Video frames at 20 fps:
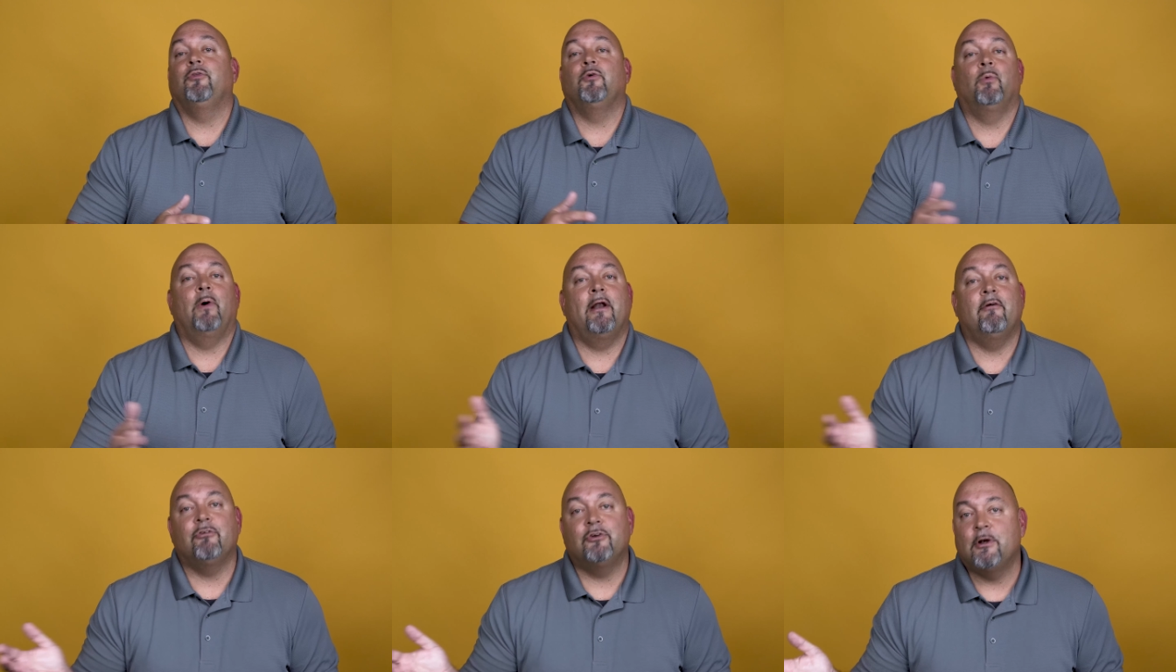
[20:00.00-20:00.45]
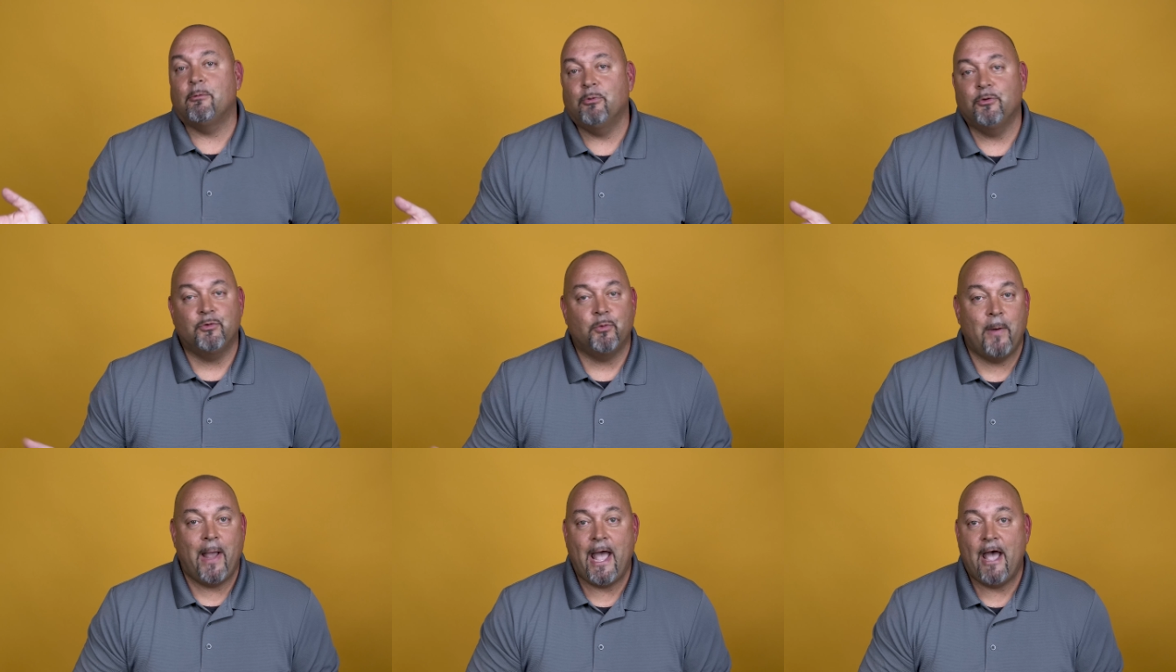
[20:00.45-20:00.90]
through whatever
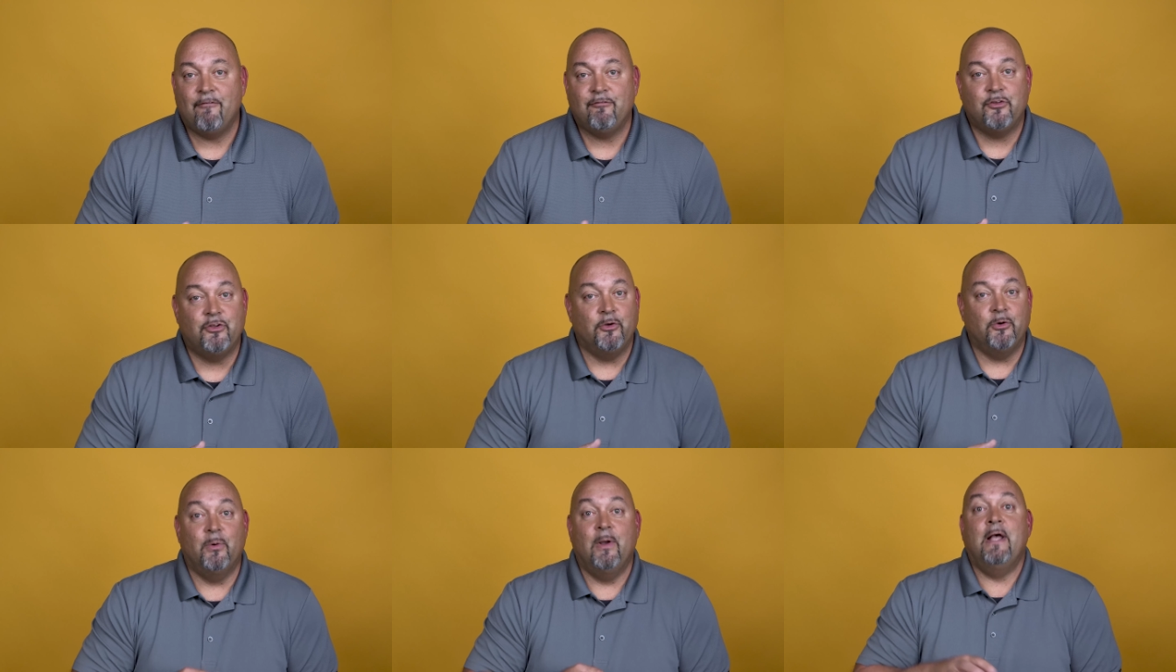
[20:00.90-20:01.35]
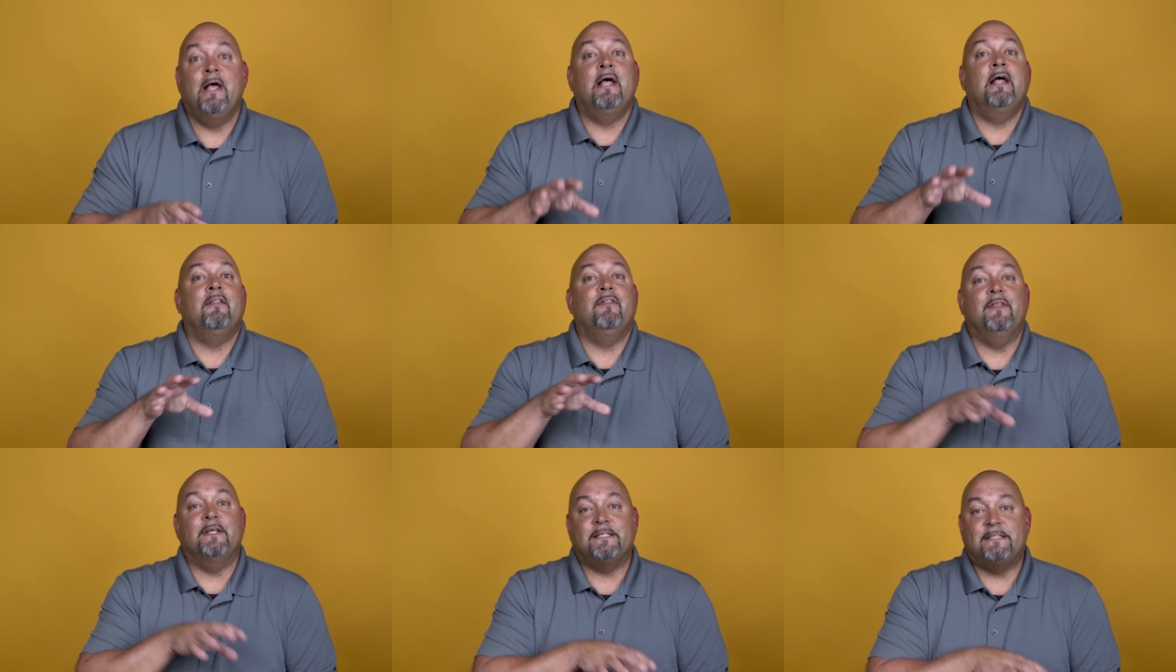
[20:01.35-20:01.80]
troubles we have to.
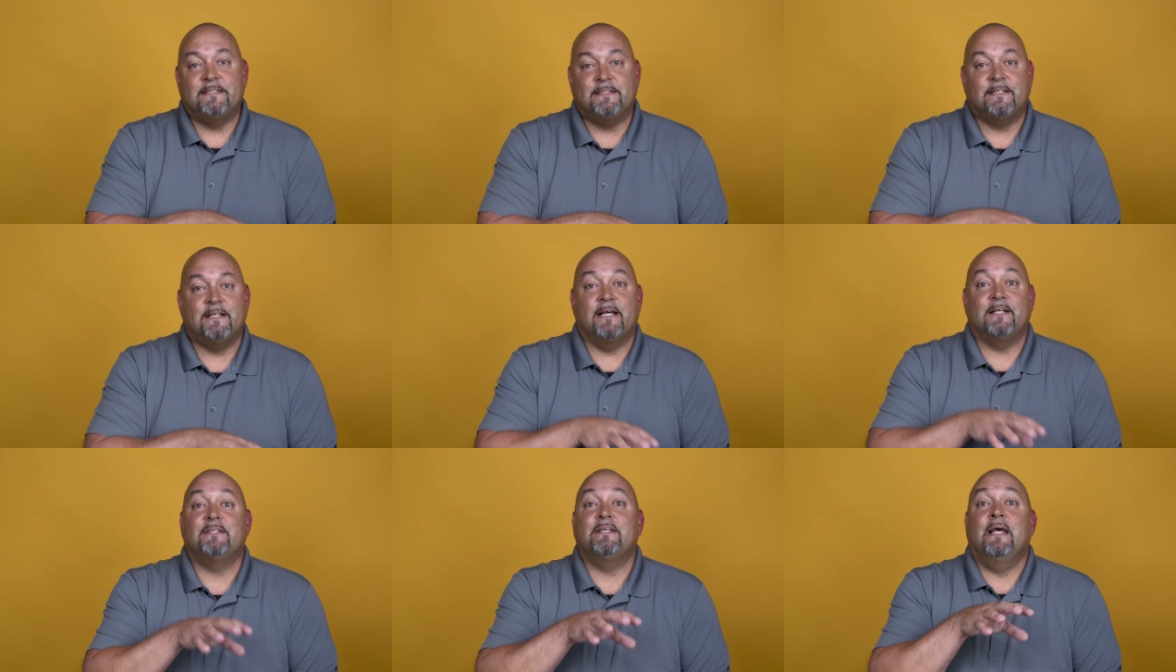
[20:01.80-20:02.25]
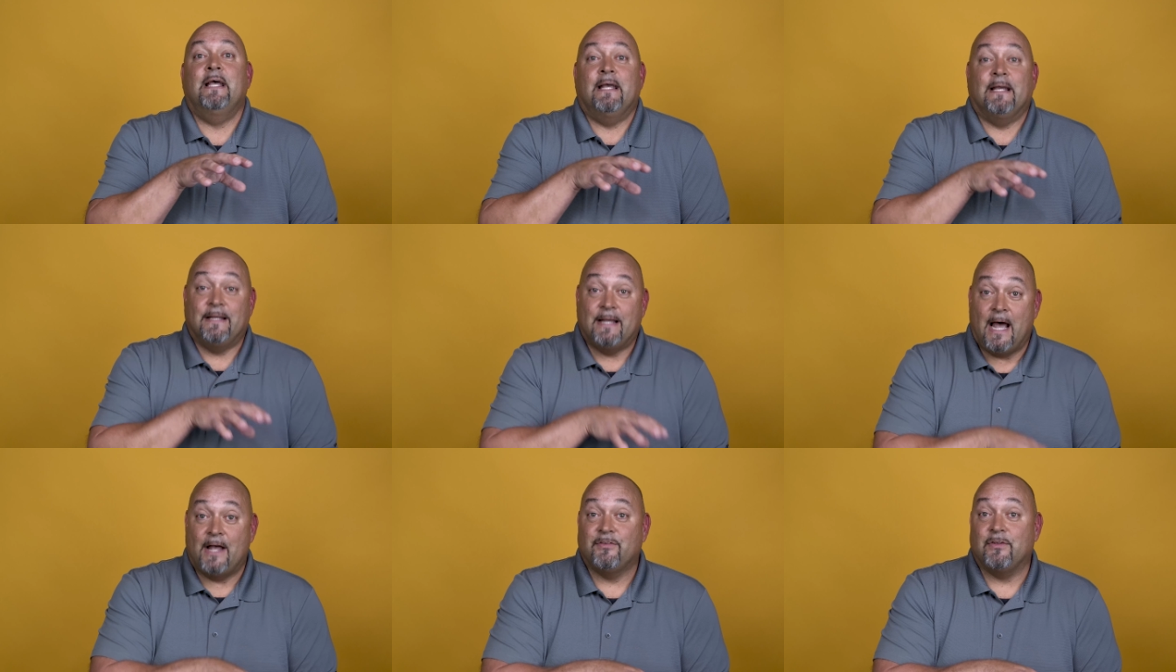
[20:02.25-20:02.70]
This is us.
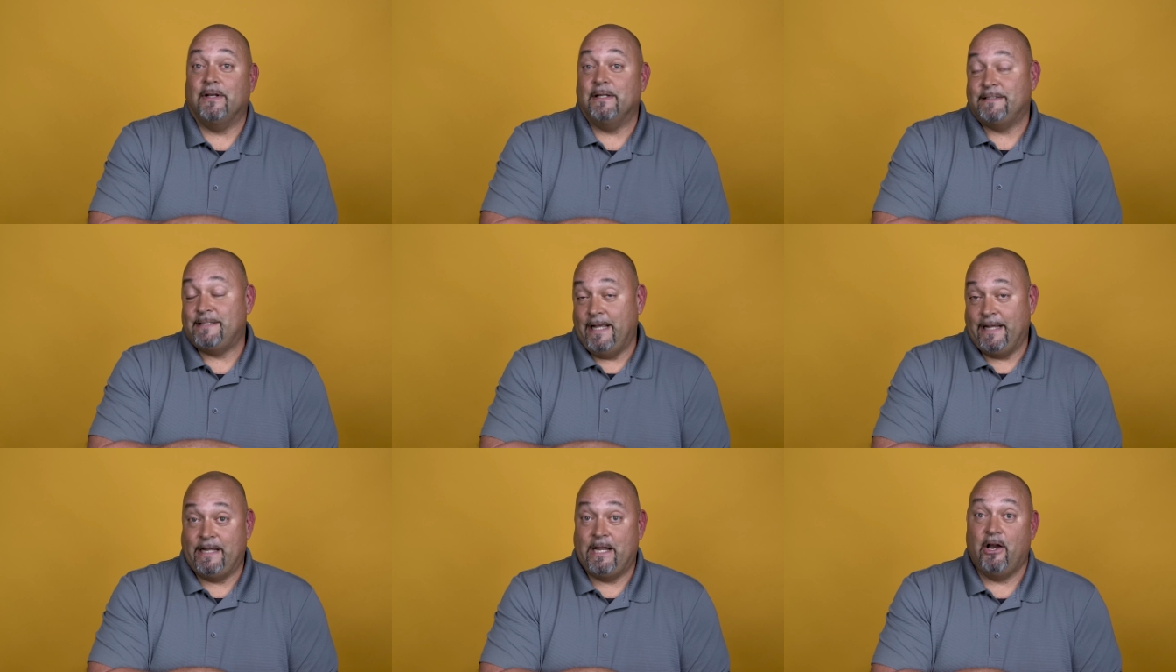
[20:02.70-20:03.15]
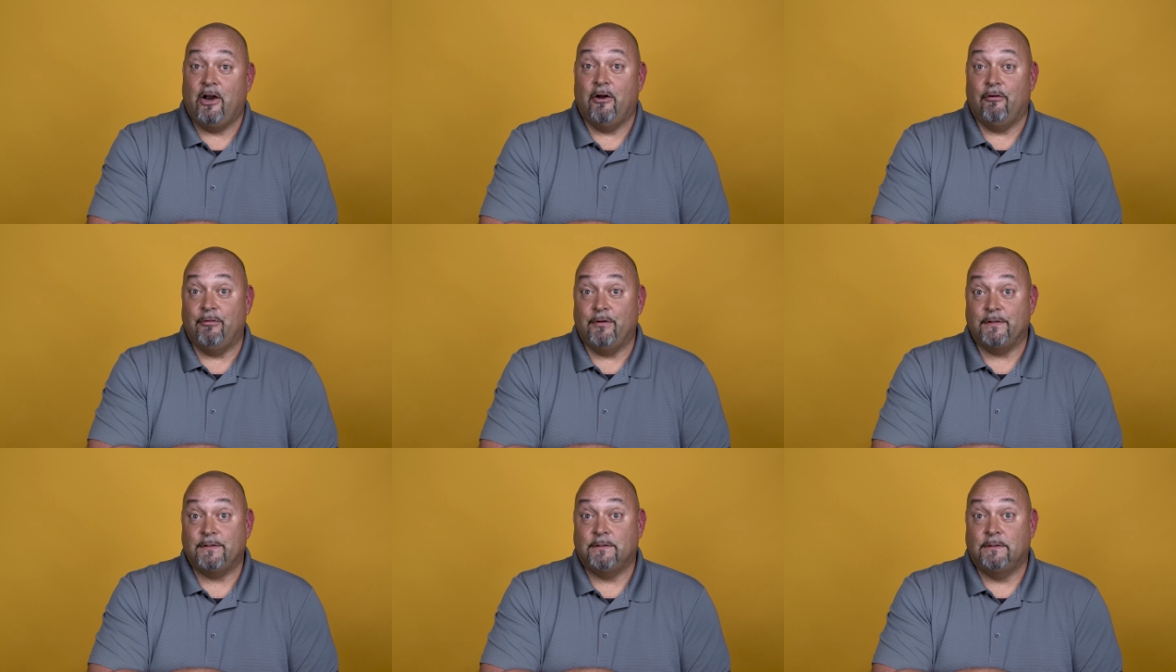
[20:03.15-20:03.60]
God's going to take care
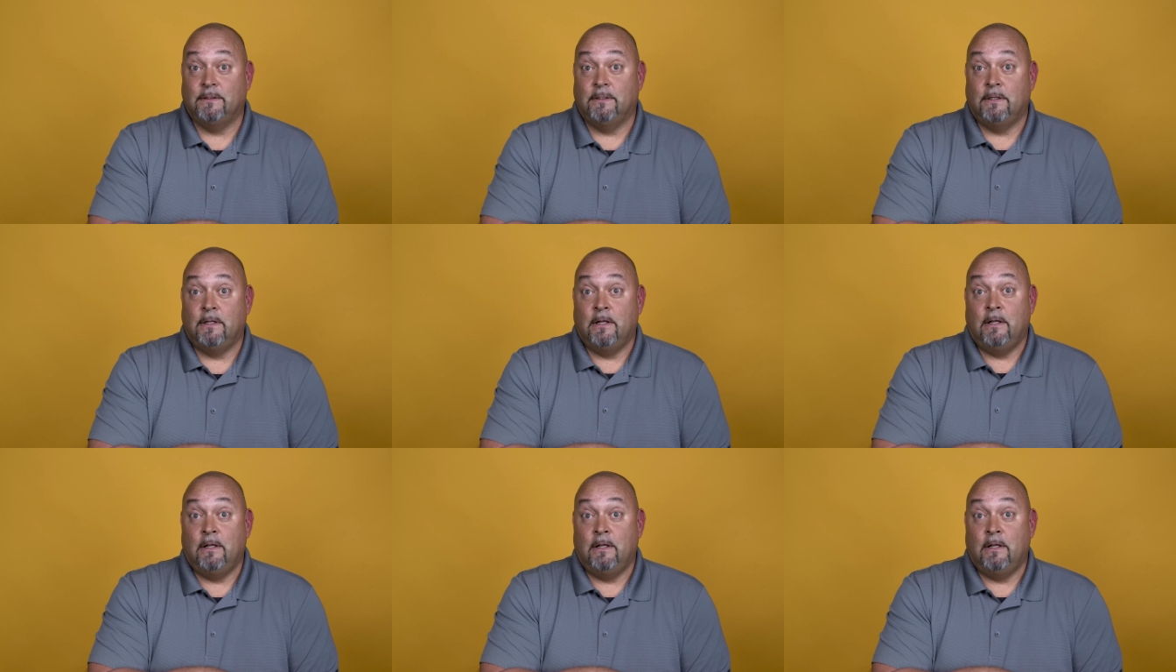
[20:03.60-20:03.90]
of us.